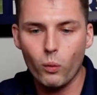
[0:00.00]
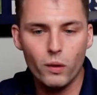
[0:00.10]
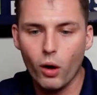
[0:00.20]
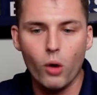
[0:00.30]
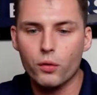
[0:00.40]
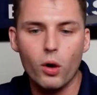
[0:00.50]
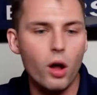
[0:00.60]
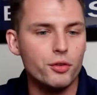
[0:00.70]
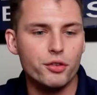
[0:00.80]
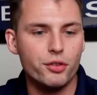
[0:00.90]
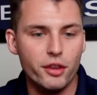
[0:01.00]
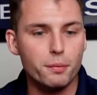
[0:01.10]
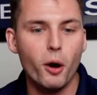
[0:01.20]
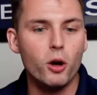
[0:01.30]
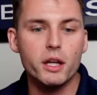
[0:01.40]
overall just this
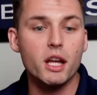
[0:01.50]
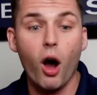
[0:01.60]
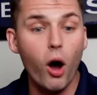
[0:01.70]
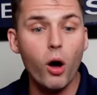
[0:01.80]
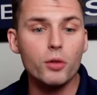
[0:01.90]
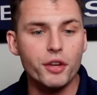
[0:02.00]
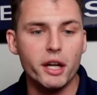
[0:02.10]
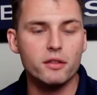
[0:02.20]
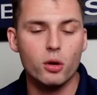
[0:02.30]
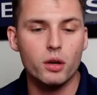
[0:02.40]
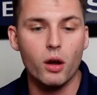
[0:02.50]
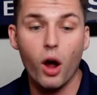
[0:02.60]
party. All ticket don-